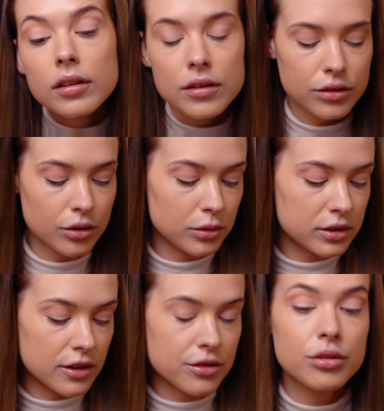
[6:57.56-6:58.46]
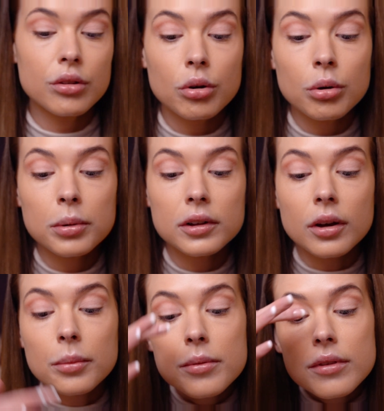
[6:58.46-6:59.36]
So it just opens
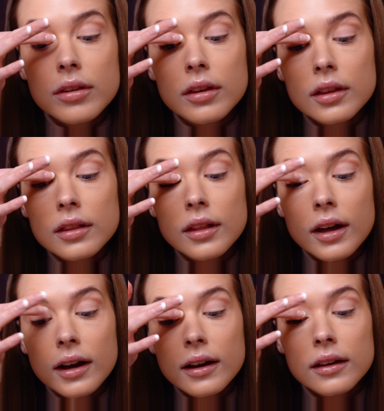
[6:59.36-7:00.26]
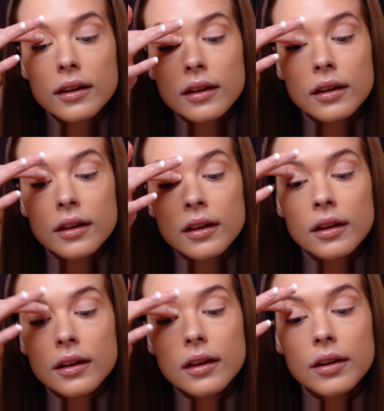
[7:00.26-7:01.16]
up the eye
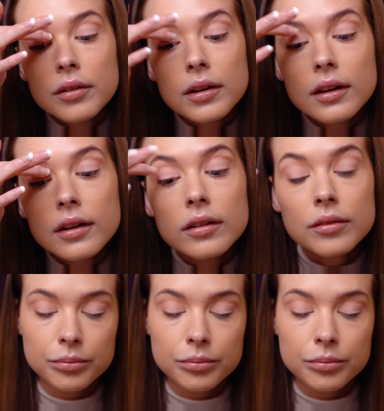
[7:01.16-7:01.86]
area.